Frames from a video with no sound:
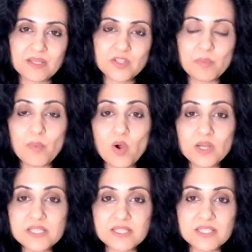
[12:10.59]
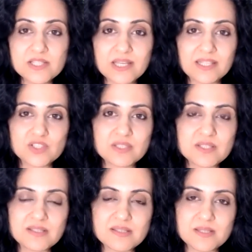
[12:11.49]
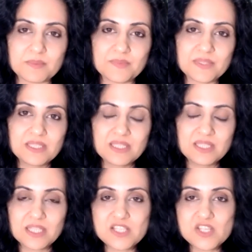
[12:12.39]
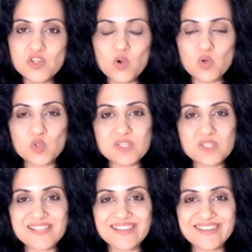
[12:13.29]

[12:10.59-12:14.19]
Your body is an intelligent system. It knows